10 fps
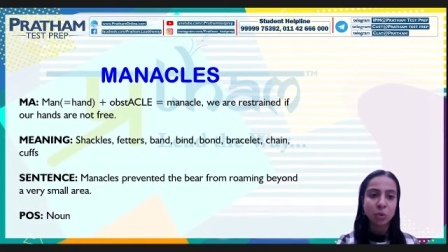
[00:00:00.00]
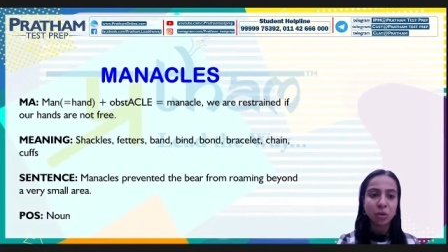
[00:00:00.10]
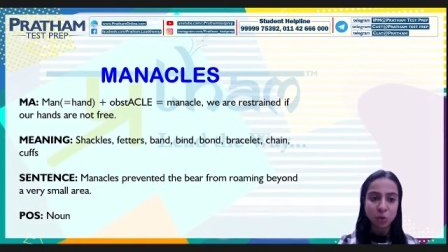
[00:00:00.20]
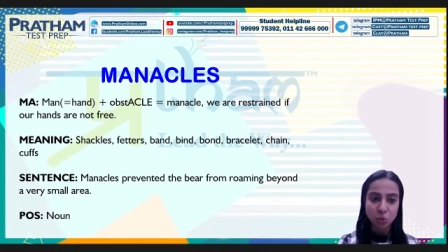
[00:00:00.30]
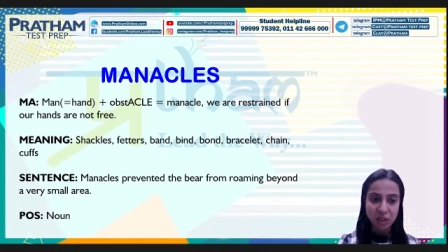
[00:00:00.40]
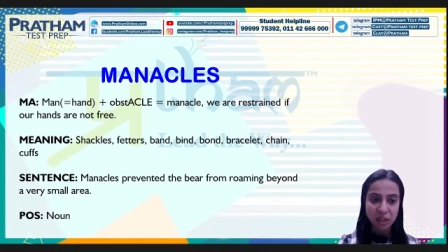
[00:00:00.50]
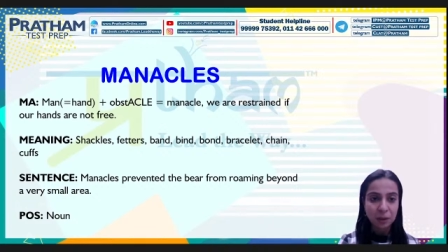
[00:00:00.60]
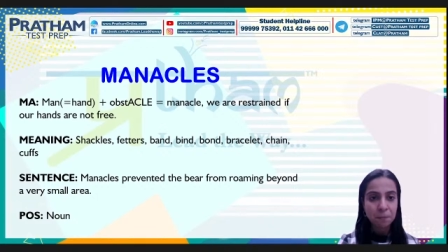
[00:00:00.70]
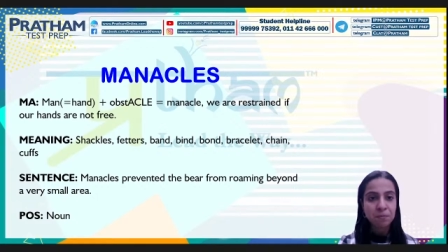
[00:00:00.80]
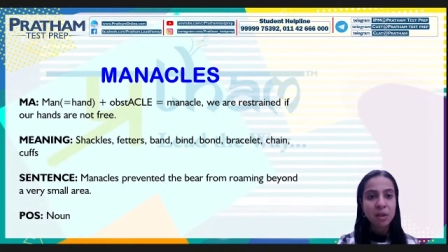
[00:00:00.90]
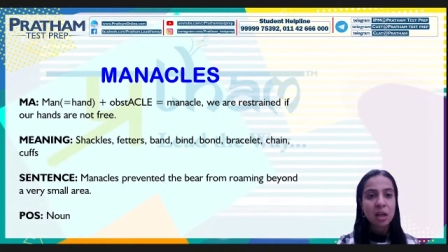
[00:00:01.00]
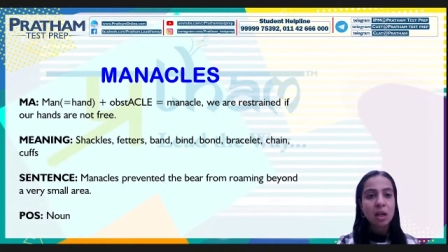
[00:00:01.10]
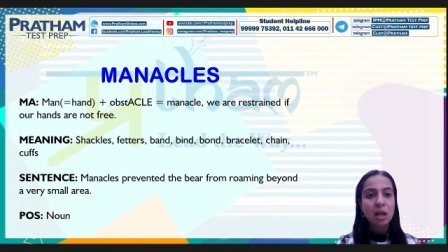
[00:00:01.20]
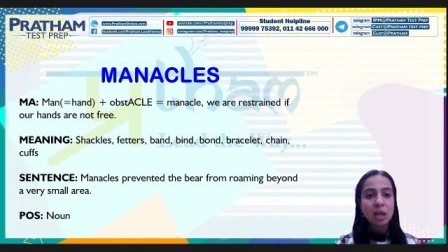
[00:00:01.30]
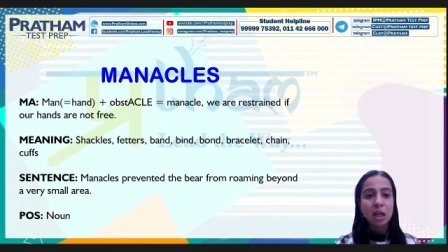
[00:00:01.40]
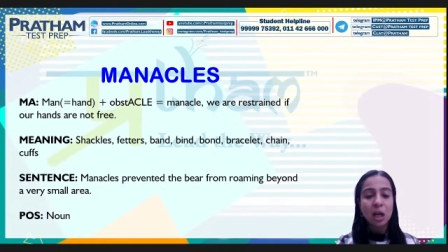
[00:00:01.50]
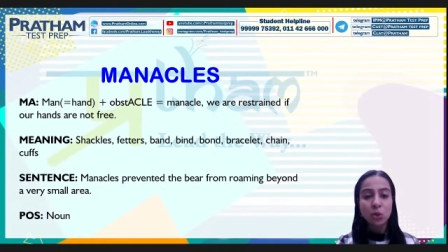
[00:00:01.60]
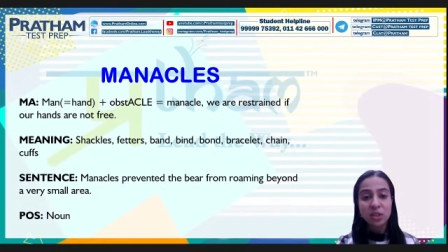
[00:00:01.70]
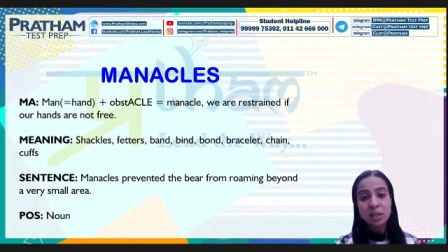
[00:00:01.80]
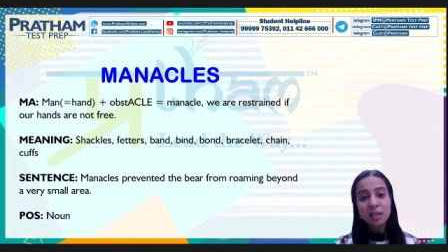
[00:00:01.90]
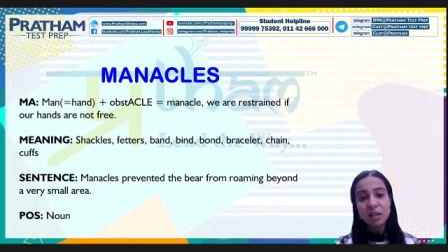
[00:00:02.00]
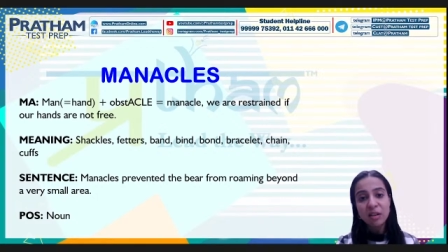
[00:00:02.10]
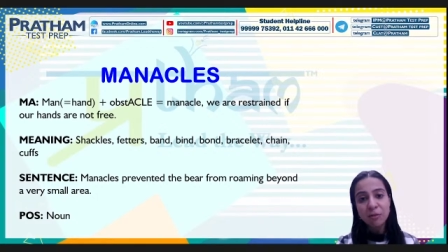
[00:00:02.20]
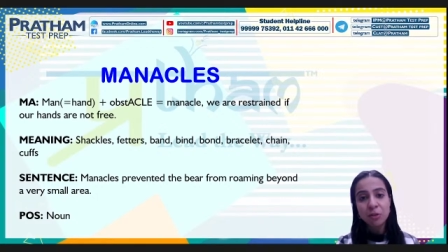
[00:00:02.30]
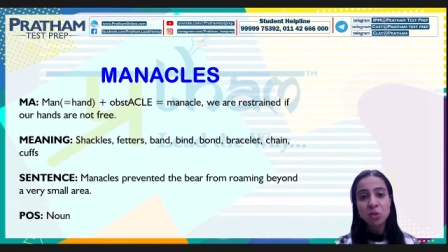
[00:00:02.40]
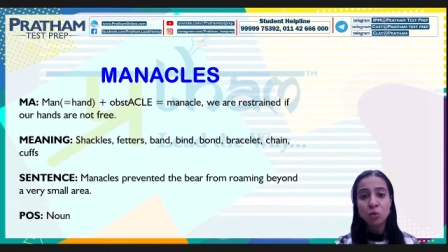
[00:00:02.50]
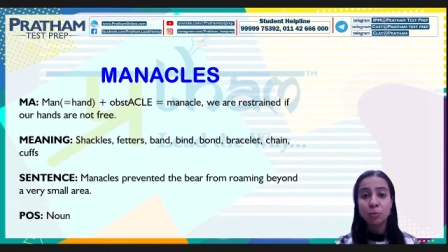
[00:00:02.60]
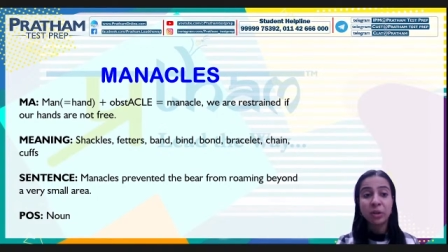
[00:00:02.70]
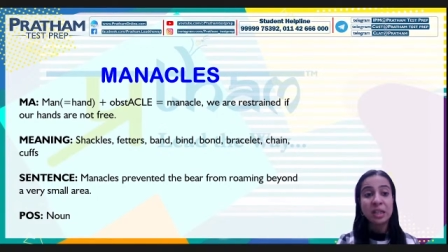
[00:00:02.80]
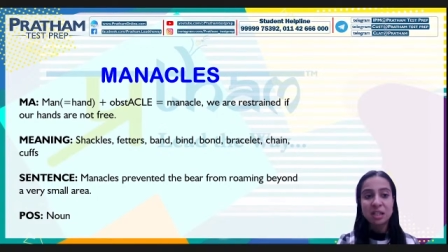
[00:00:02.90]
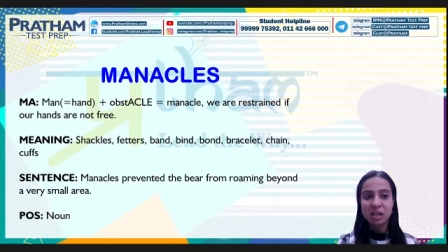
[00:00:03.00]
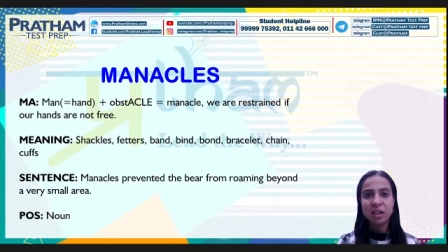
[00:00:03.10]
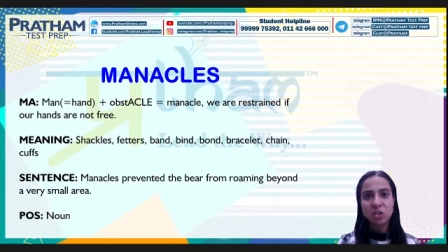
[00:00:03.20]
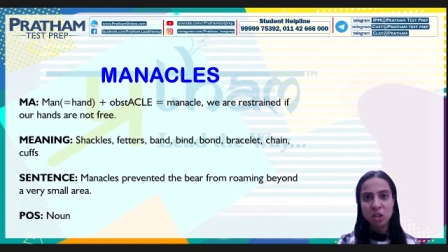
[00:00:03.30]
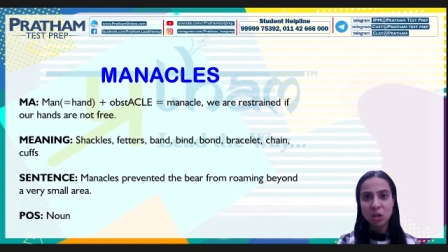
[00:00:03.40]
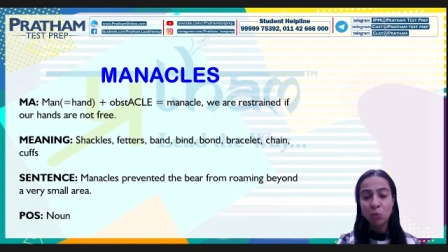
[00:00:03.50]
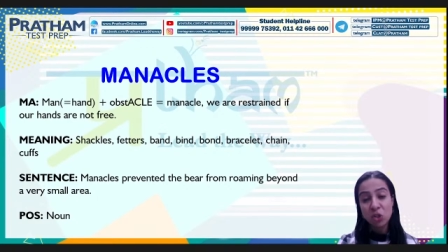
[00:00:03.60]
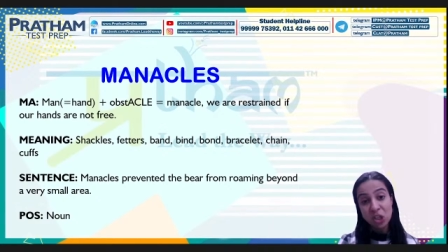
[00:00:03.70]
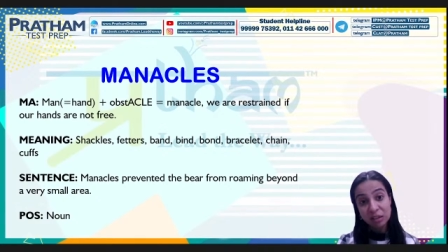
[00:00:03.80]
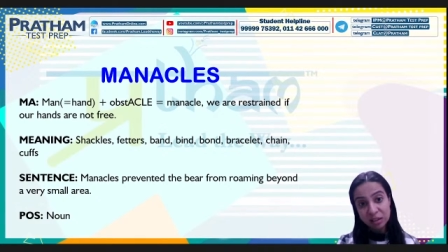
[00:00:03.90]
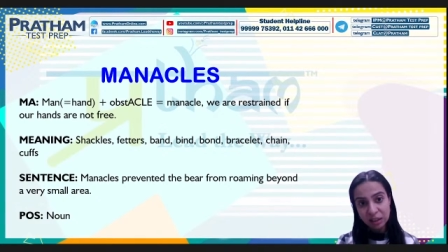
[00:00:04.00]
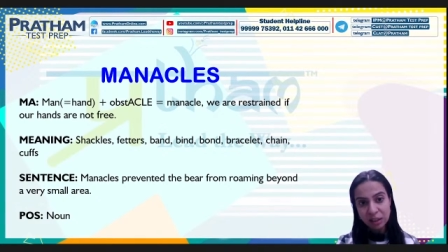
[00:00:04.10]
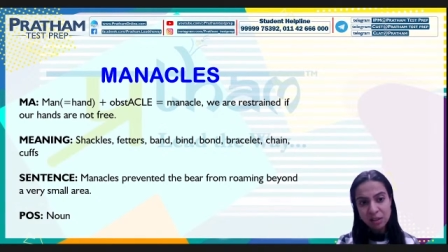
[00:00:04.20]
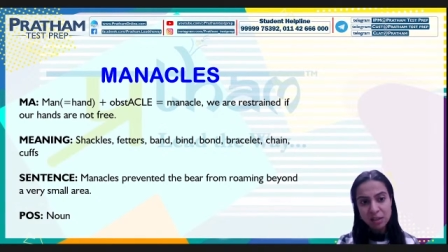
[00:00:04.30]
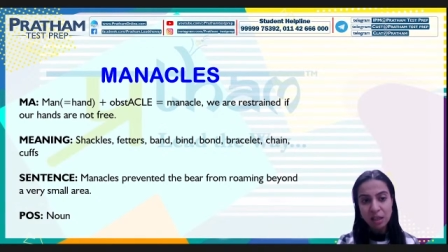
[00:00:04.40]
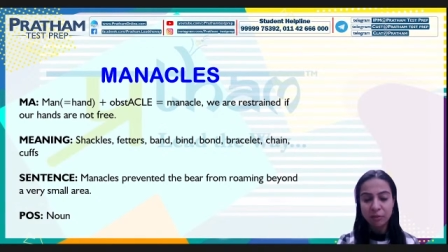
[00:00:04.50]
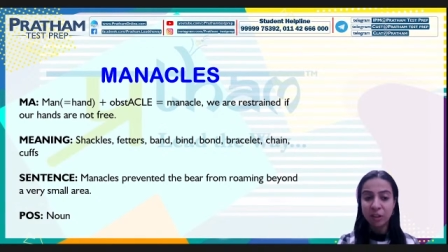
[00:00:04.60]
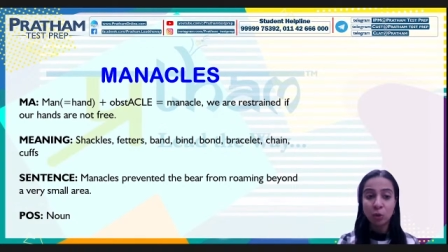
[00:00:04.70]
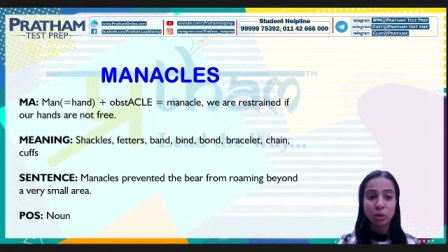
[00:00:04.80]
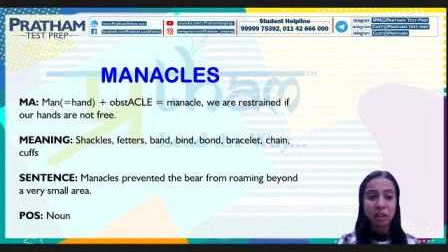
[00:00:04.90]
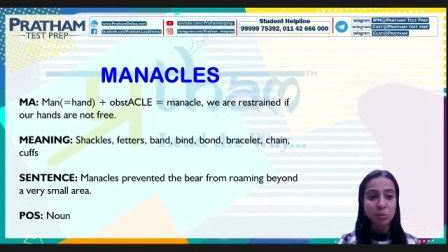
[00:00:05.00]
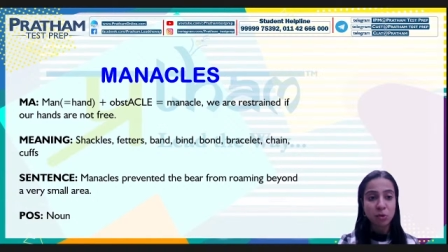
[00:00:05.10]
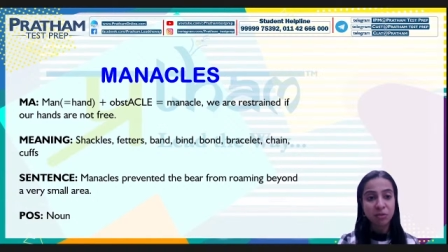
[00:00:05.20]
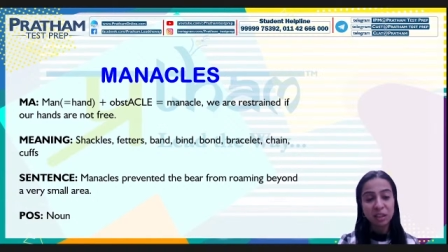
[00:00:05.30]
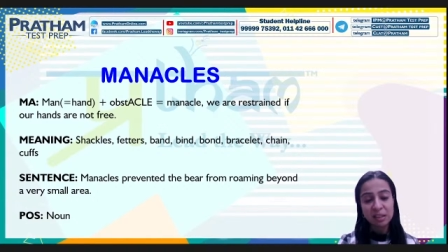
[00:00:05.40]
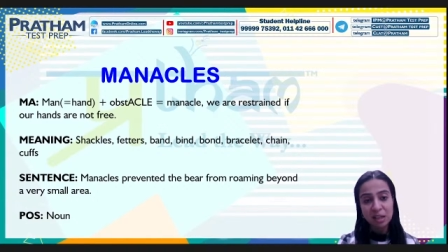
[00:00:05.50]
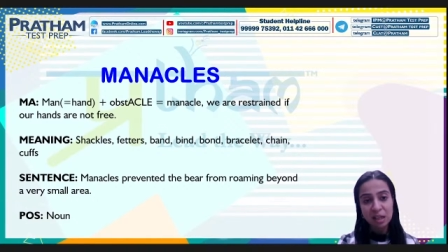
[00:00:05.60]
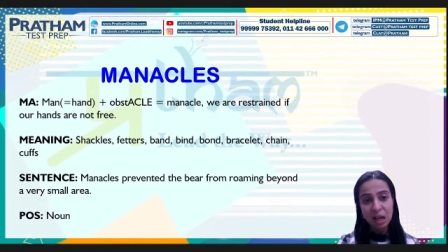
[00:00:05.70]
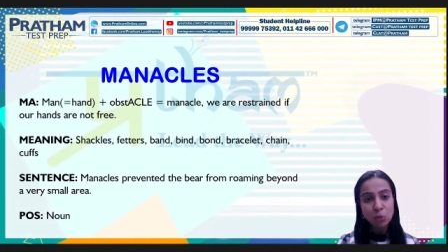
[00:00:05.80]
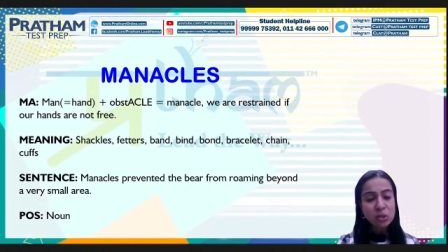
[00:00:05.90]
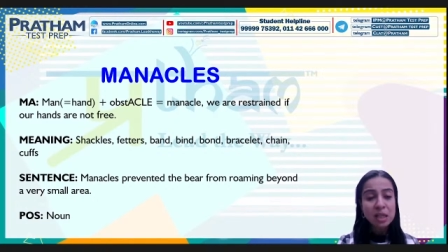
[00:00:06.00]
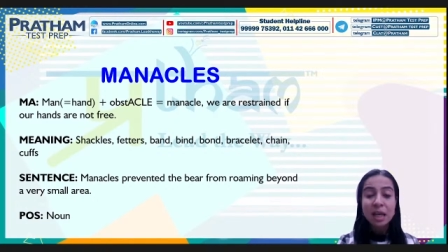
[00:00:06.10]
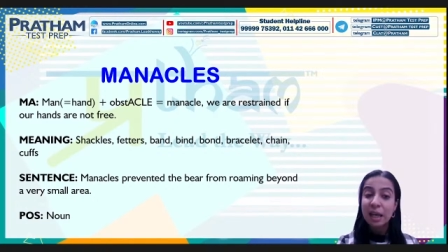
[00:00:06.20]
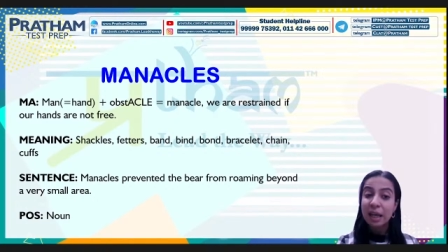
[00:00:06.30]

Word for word: you're using. Now, since it refers to bracelet and chain, which are things, and we know names of things are nouns,